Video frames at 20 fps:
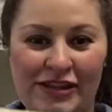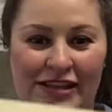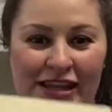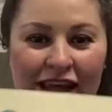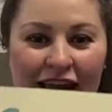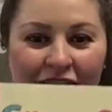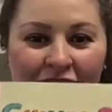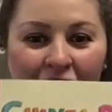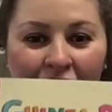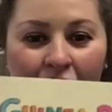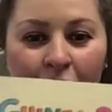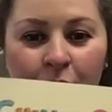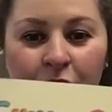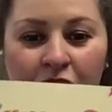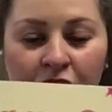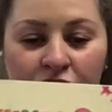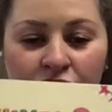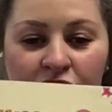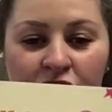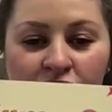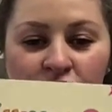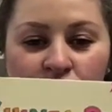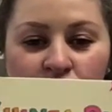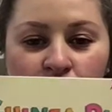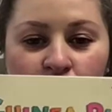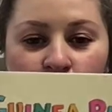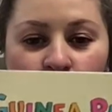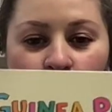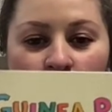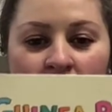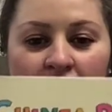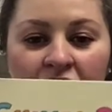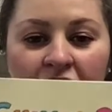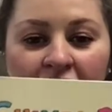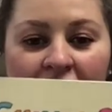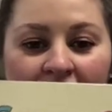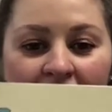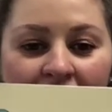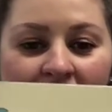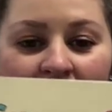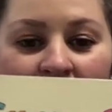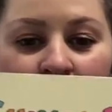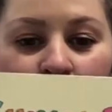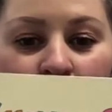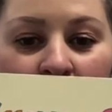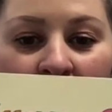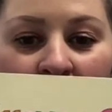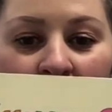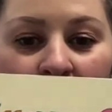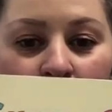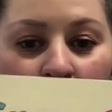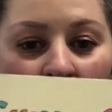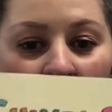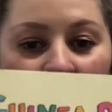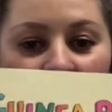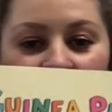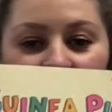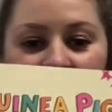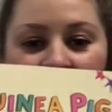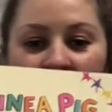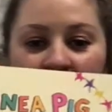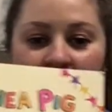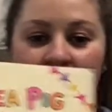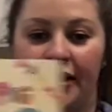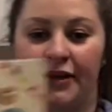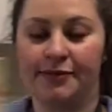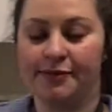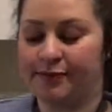here. I'm going to read you the guinea pig party.